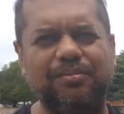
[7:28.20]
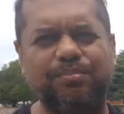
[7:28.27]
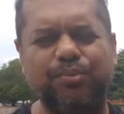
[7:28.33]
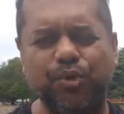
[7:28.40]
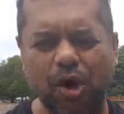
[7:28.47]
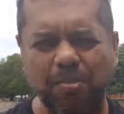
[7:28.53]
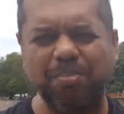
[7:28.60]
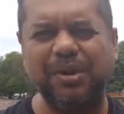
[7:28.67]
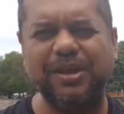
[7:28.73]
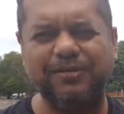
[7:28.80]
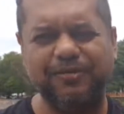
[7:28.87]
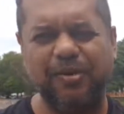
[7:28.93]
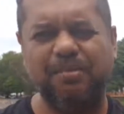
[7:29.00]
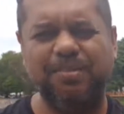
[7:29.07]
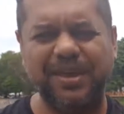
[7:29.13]
properly
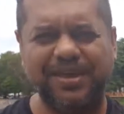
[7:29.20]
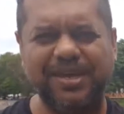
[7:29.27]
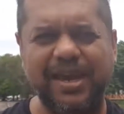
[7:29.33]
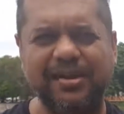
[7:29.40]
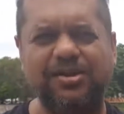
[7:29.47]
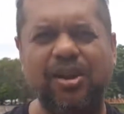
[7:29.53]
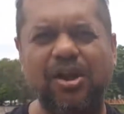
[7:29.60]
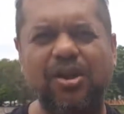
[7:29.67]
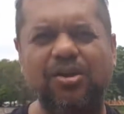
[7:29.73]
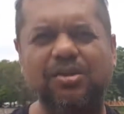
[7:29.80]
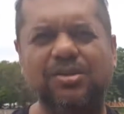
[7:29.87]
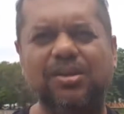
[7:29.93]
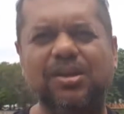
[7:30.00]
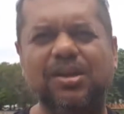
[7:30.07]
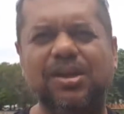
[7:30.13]
from the get-go,
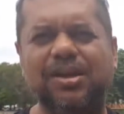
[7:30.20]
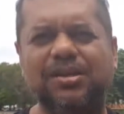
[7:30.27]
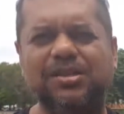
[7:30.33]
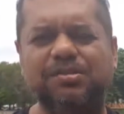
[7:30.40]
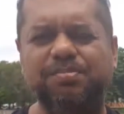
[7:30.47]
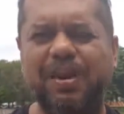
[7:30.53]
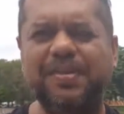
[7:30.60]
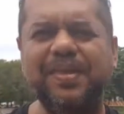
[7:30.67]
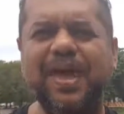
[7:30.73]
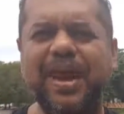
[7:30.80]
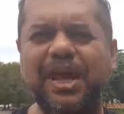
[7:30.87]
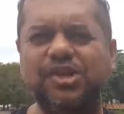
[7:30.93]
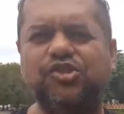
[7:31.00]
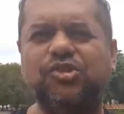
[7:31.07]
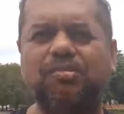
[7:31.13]
spend that
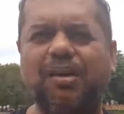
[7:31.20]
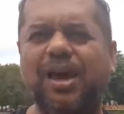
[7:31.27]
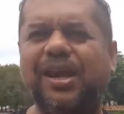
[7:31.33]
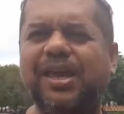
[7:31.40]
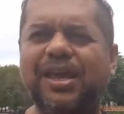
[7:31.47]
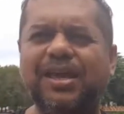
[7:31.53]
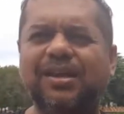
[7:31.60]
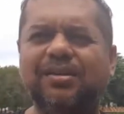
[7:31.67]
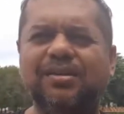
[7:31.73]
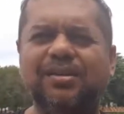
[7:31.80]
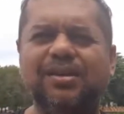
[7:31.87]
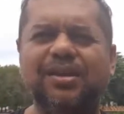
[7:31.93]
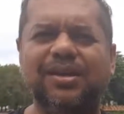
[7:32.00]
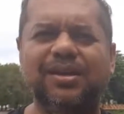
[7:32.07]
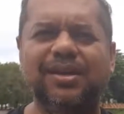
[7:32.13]
extra money,
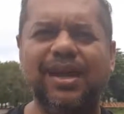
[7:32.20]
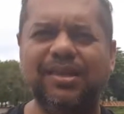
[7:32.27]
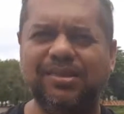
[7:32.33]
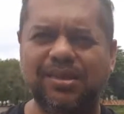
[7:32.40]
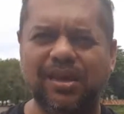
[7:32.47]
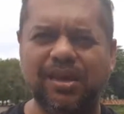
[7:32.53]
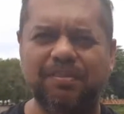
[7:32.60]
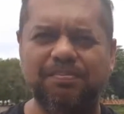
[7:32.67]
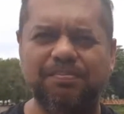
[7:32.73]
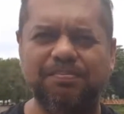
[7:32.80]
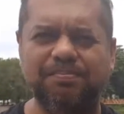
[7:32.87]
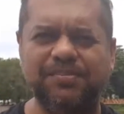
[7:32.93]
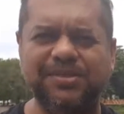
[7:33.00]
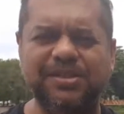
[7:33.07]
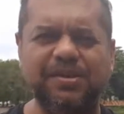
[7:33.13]
get the
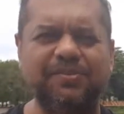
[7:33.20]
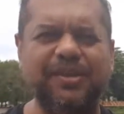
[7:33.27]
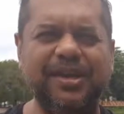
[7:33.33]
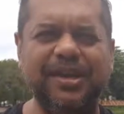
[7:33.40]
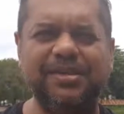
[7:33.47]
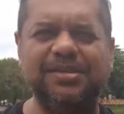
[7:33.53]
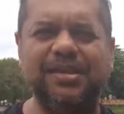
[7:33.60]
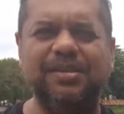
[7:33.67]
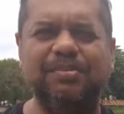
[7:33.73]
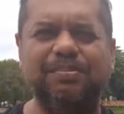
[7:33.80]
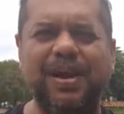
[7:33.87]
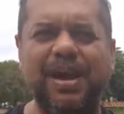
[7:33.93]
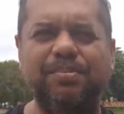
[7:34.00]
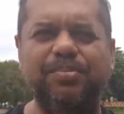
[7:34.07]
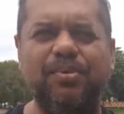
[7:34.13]
certificates and the
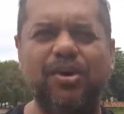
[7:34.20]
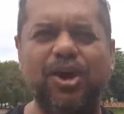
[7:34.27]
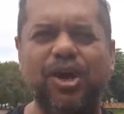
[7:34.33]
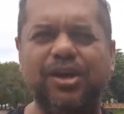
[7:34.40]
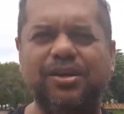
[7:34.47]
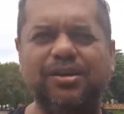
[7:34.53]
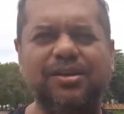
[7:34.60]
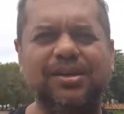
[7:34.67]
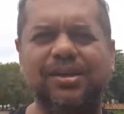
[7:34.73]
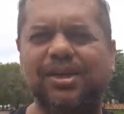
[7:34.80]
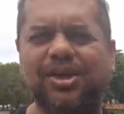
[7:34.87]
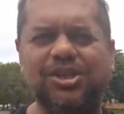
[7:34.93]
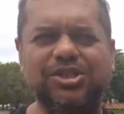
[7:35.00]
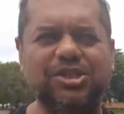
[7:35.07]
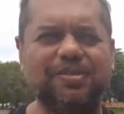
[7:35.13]
paperwork,
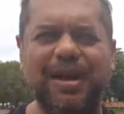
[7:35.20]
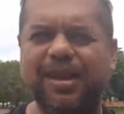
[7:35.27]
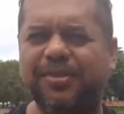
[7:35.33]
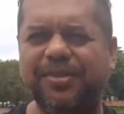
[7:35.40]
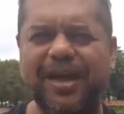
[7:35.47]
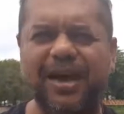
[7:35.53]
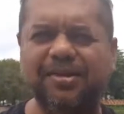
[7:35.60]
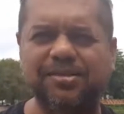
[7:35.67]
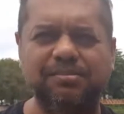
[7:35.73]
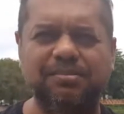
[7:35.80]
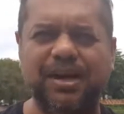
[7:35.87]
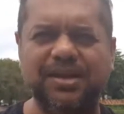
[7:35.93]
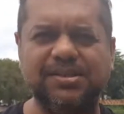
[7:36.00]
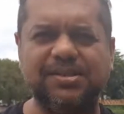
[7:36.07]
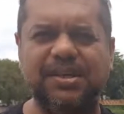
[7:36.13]
cost you about
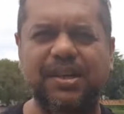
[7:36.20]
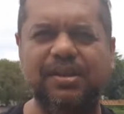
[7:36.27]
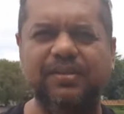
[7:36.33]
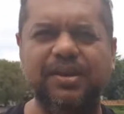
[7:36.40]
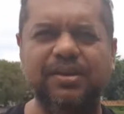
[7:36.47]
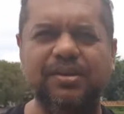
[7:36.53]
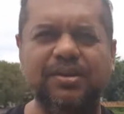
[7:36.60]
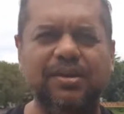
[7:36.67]
$1,000 delivered.